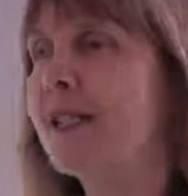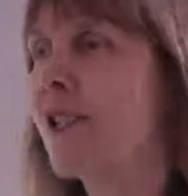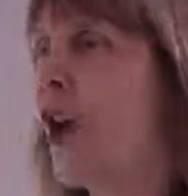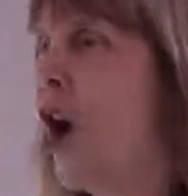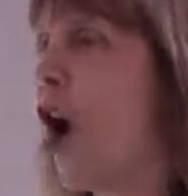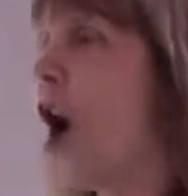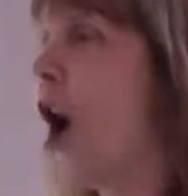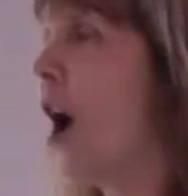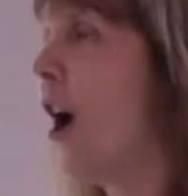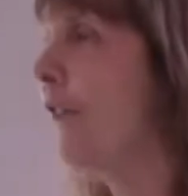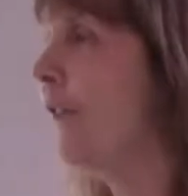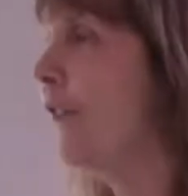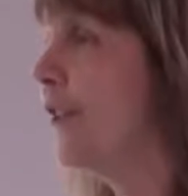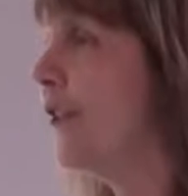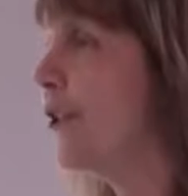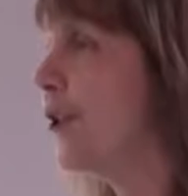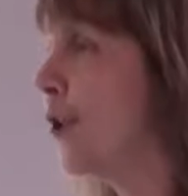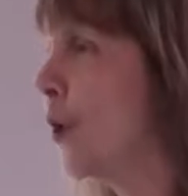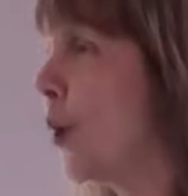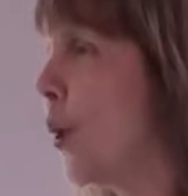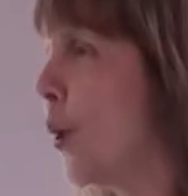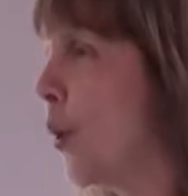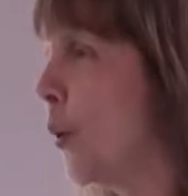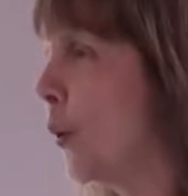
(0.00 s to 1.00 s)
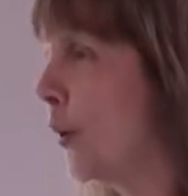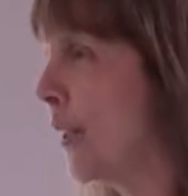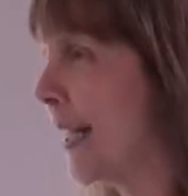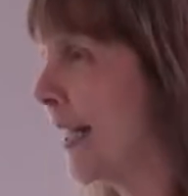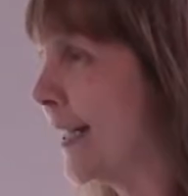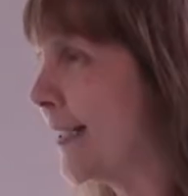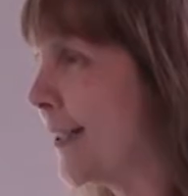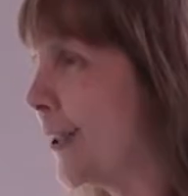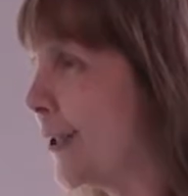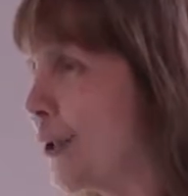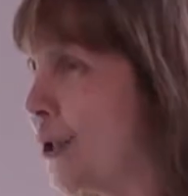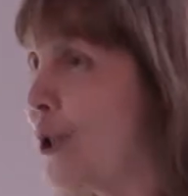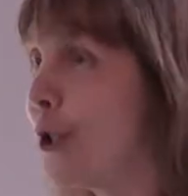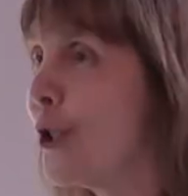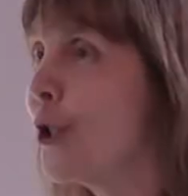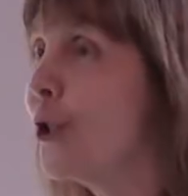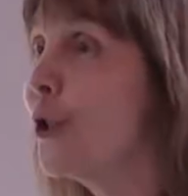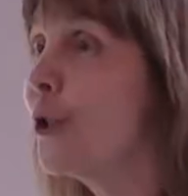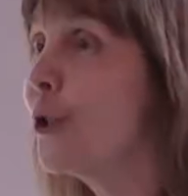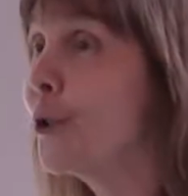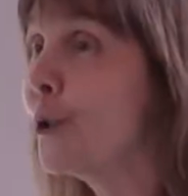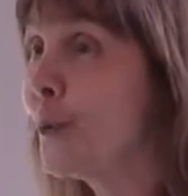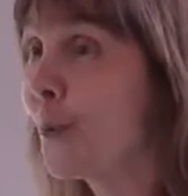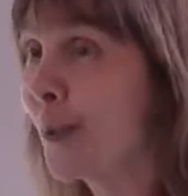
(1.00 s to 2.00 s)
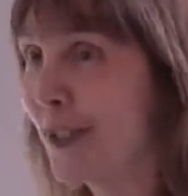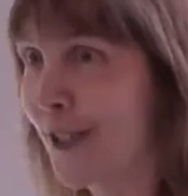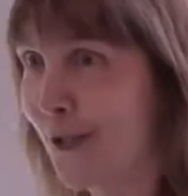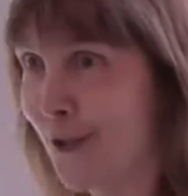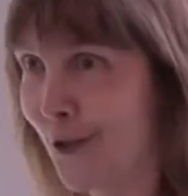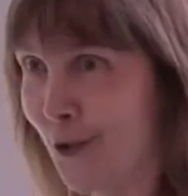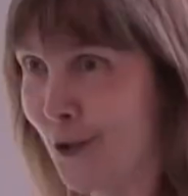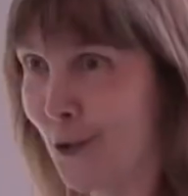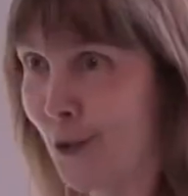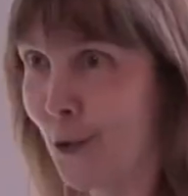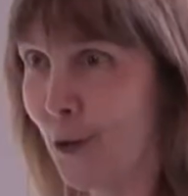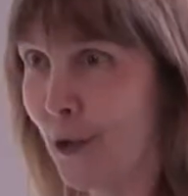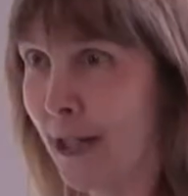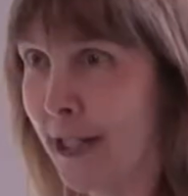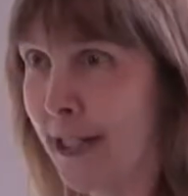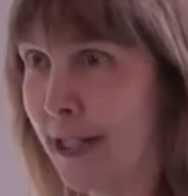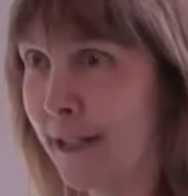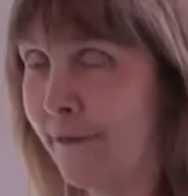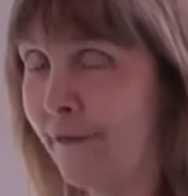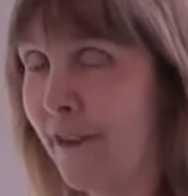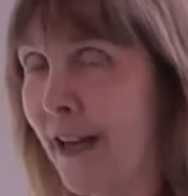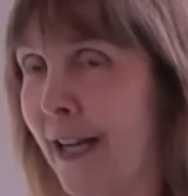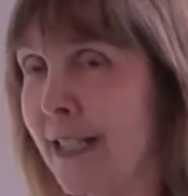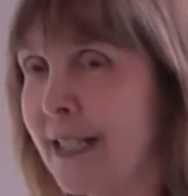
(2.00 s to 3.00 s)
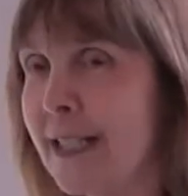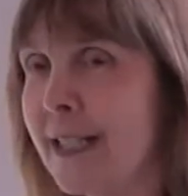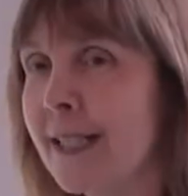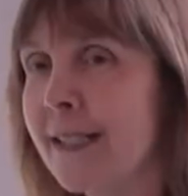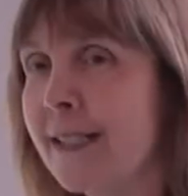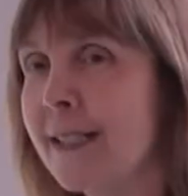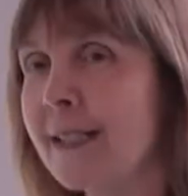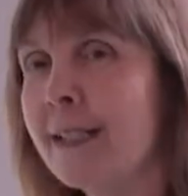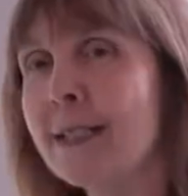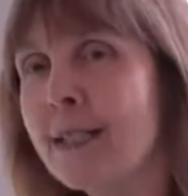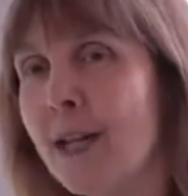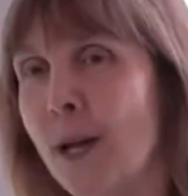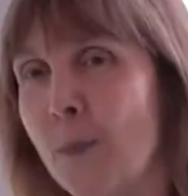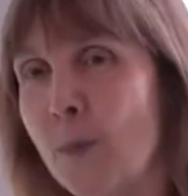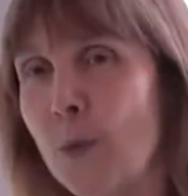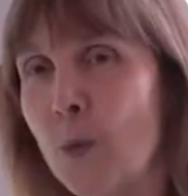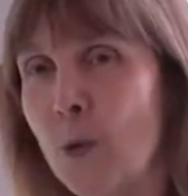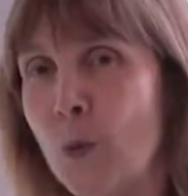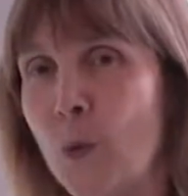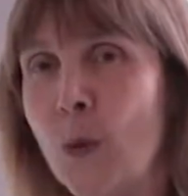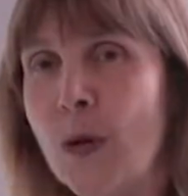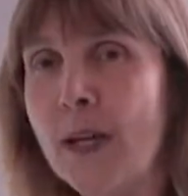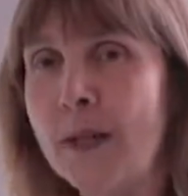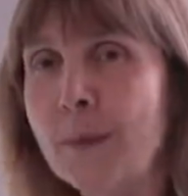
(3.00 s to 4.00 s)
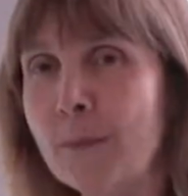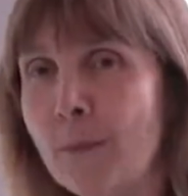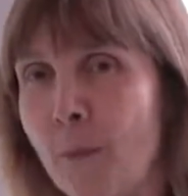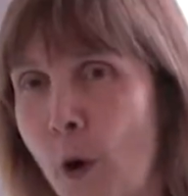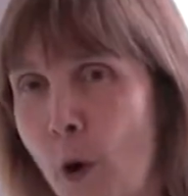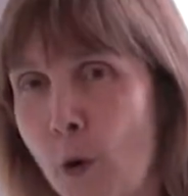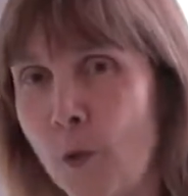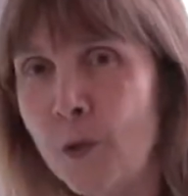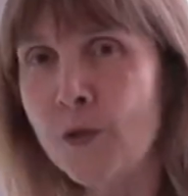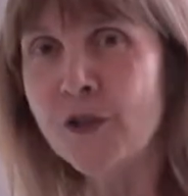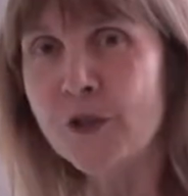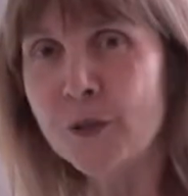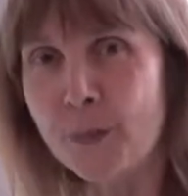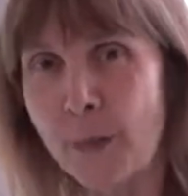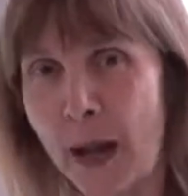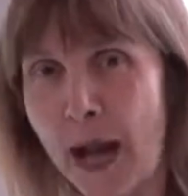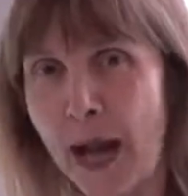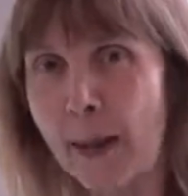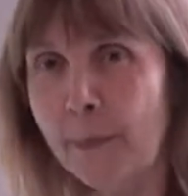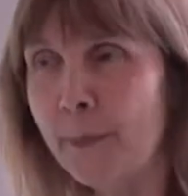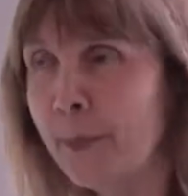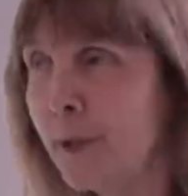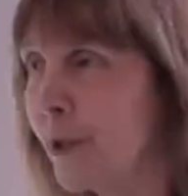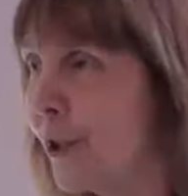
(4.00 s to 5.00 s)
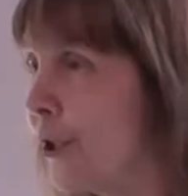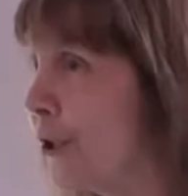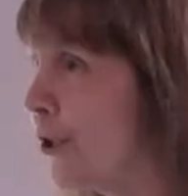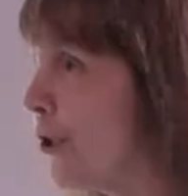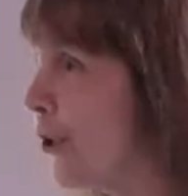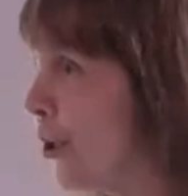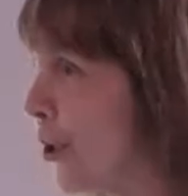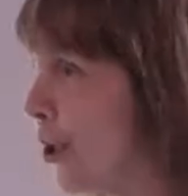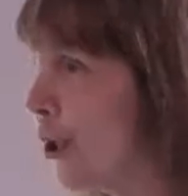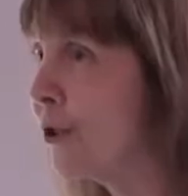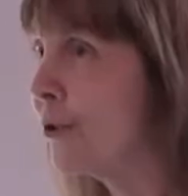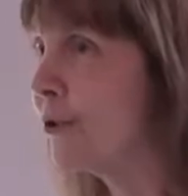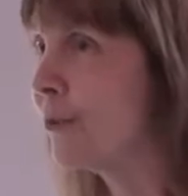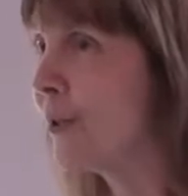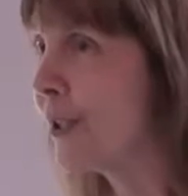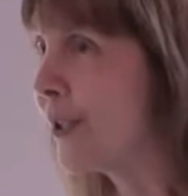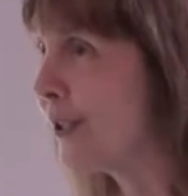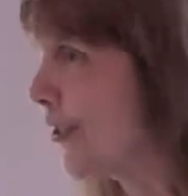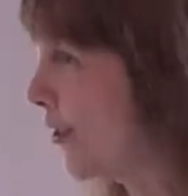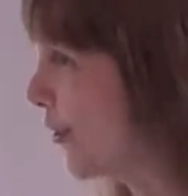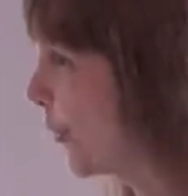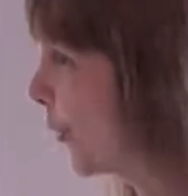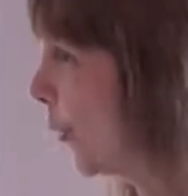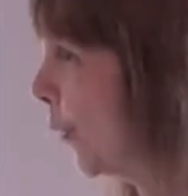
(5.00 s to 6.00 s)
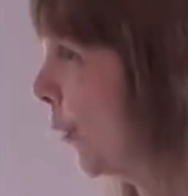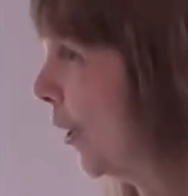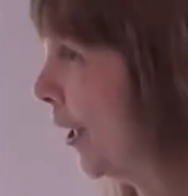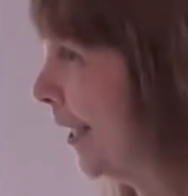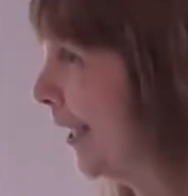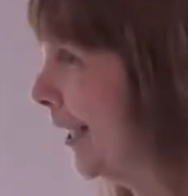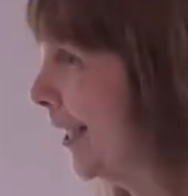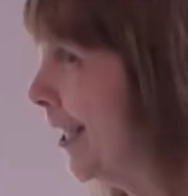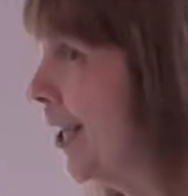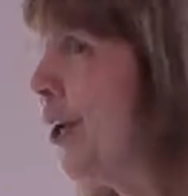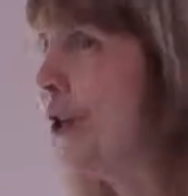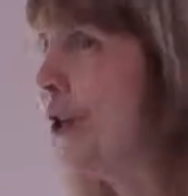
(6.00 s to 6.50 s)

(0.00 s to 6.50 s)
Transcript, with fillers: is often told as a children's story. In fact, it's the #1 most popular children's story,